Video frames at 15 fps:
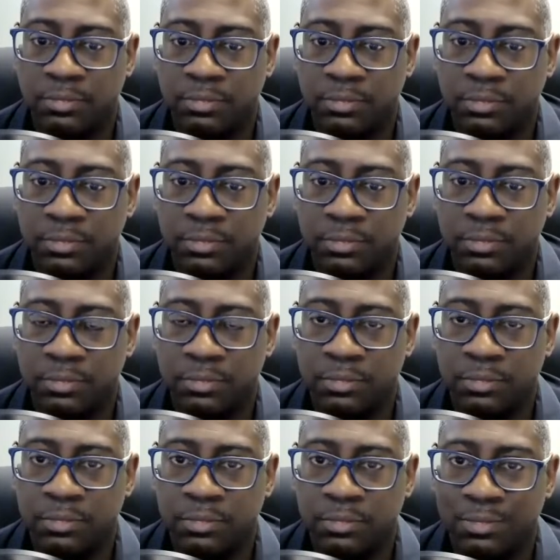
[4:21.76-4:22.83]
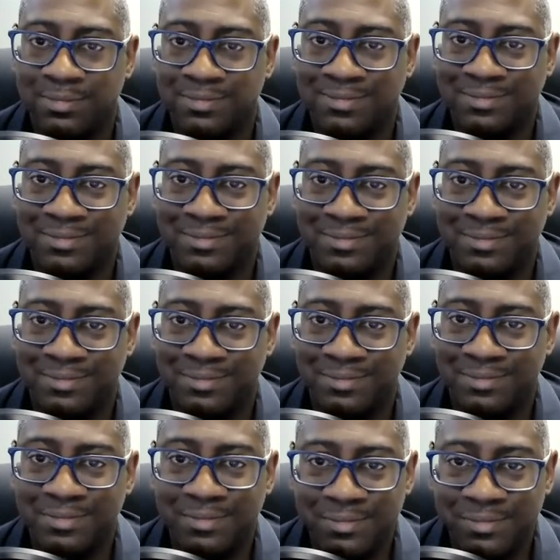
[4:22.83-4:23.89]

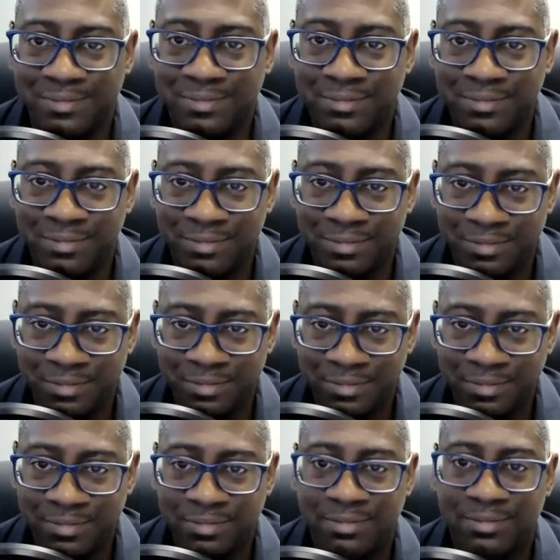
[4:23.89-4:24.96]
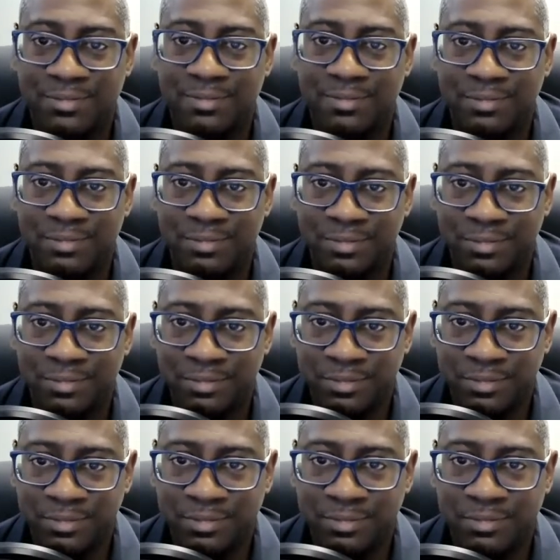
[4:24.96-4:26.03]

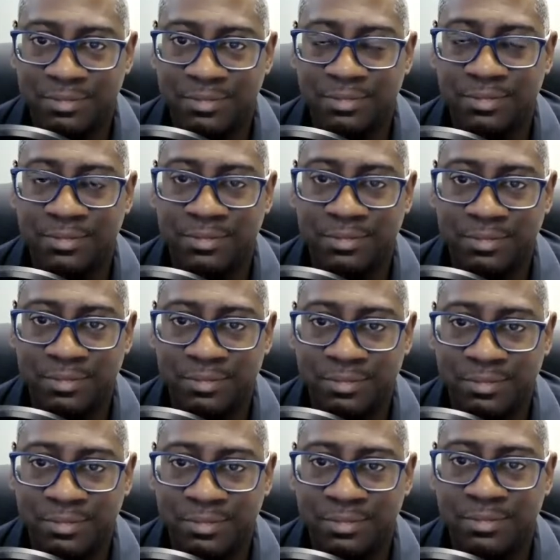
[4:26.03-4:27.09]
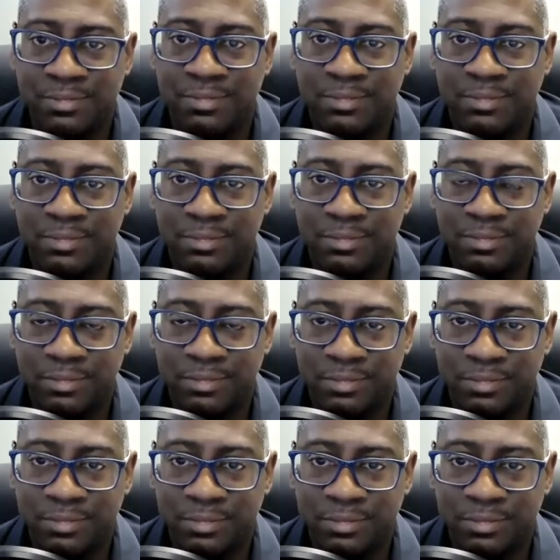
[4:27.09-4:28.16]

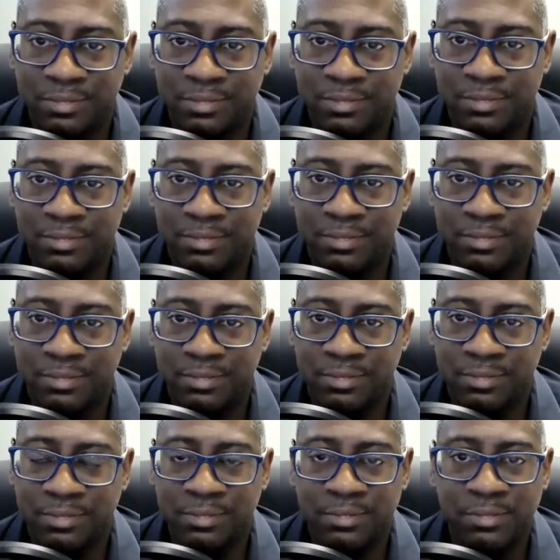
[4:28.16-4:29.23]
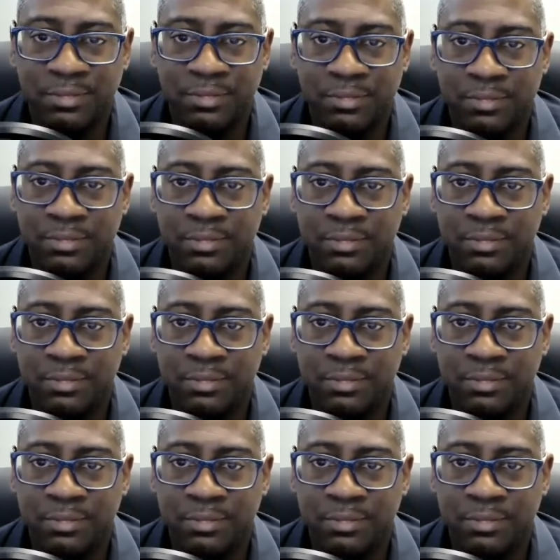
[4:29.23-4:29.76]
The person shown says nothing.